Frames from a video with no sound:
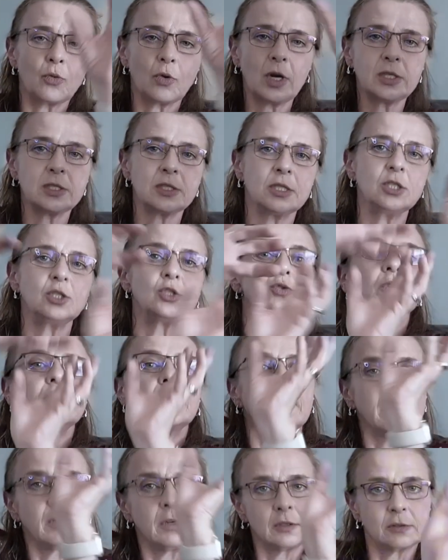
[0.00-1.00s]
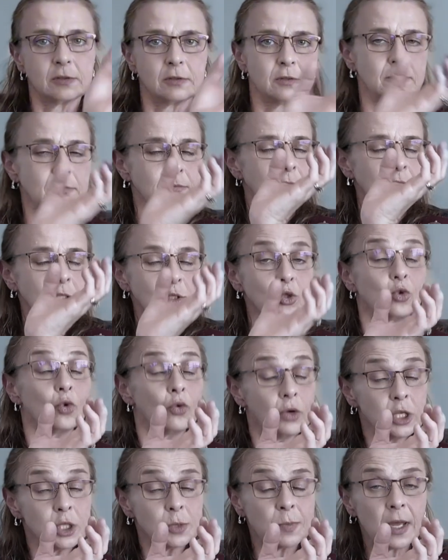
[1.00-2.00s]
separated into another little
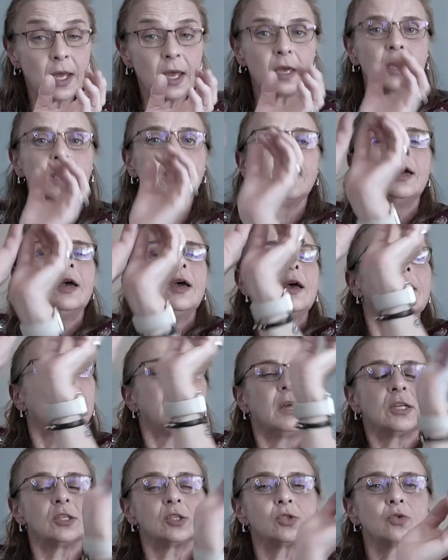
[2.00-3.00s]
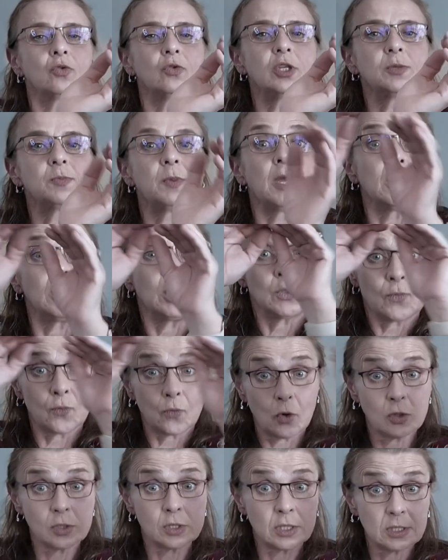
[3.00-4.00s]
storage bag. That storage bag is
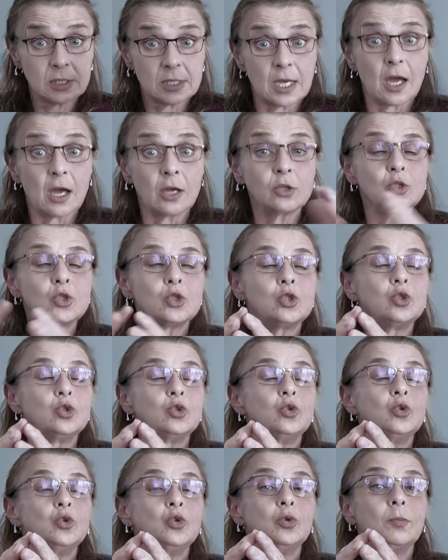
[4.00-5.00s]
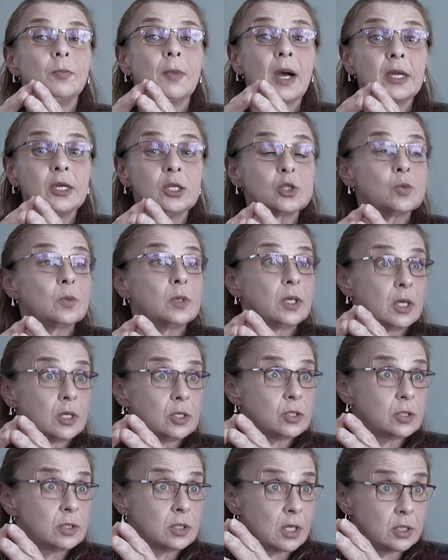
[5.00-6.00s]
frozen down to minus
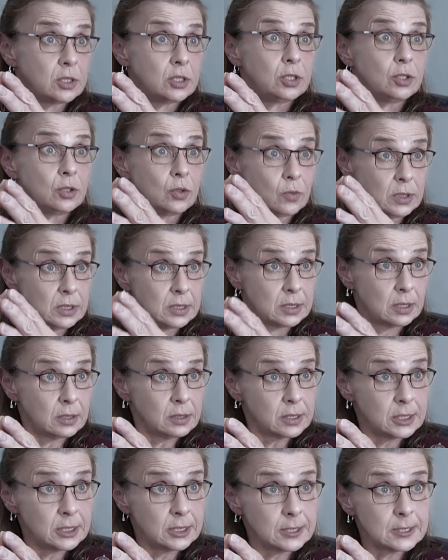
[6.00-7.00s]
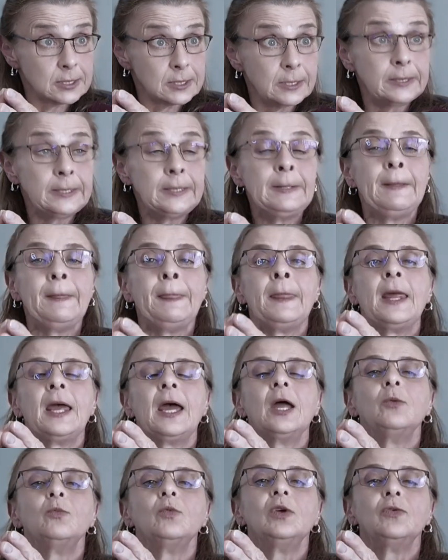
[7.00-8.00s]
190 degrees Celsius,
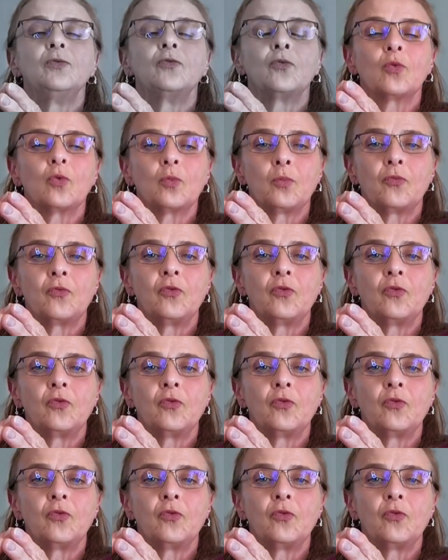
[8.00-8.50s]
and we